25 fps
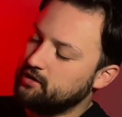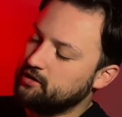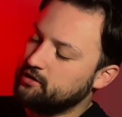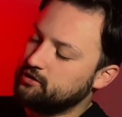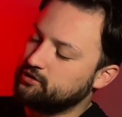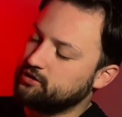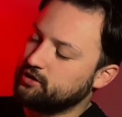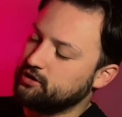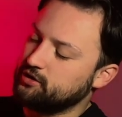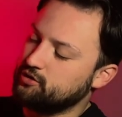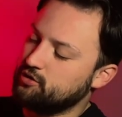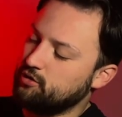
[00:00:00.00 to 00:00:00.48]

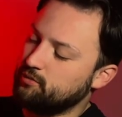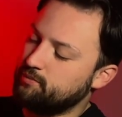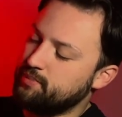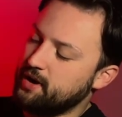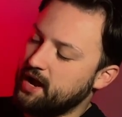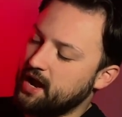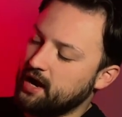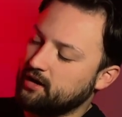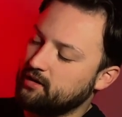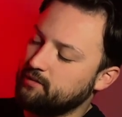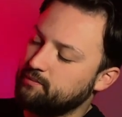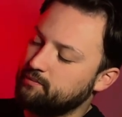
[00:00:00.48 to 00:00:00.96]
So let's go
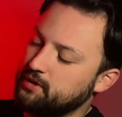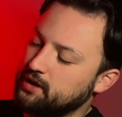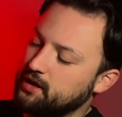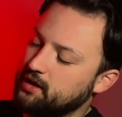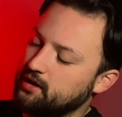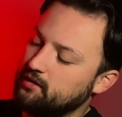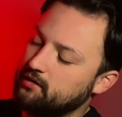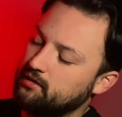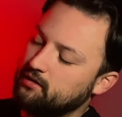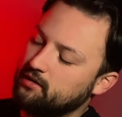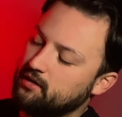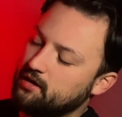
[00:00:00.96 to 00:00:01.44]
back a
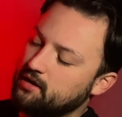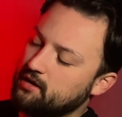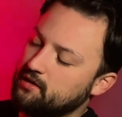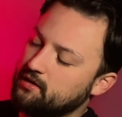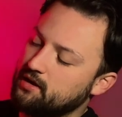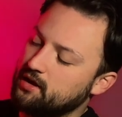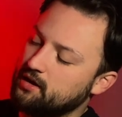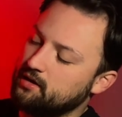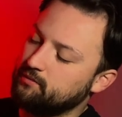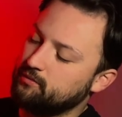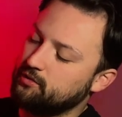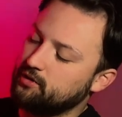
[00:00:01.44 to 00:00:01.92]
bit, and
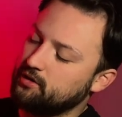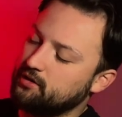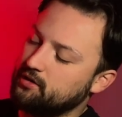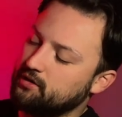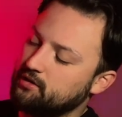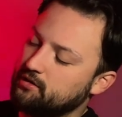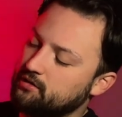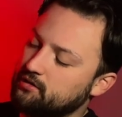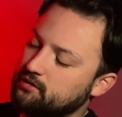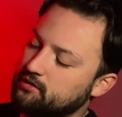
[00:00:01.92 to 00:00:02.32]
then I'm gonna